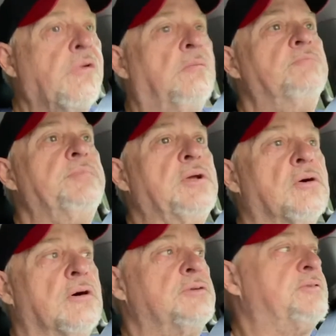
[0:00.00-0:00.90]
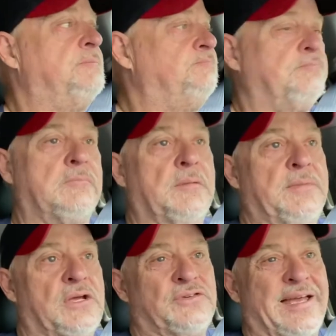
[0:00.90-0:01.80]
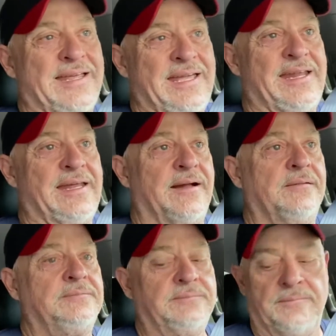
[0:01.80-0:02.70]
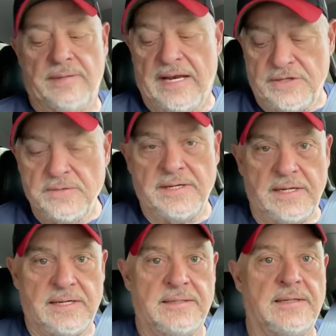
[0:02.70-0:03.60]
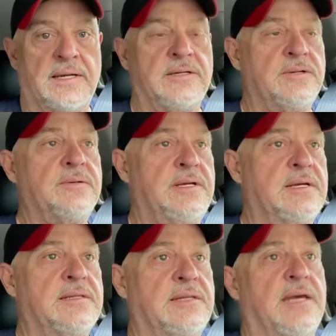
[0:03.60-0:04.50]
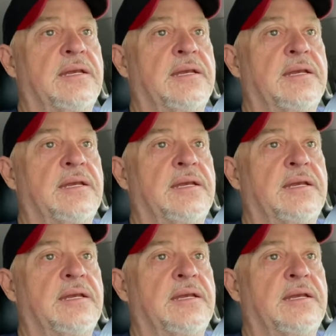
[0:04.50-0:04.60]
because I get it. But I do get that